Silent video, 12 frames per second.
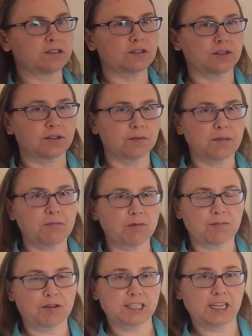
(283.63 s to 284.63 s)
is a little bit
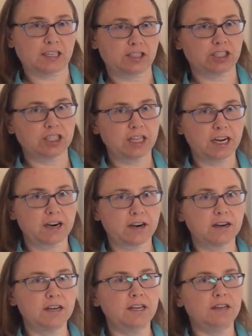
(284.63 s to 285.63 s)
more protection
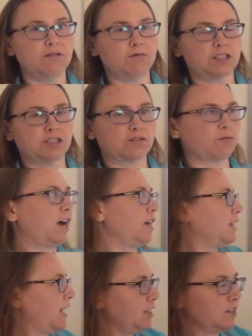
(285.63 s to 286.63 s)
there, which is why I
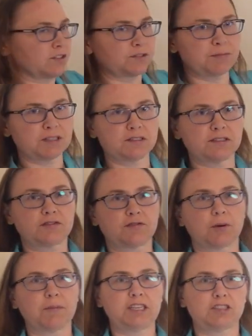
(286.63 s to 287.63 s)
like this business
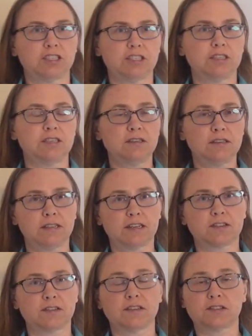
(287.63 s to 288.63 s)
formation.
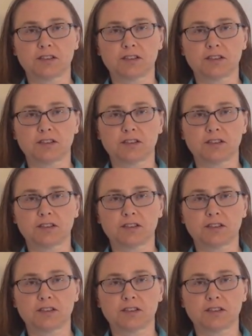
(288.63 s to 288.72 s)
This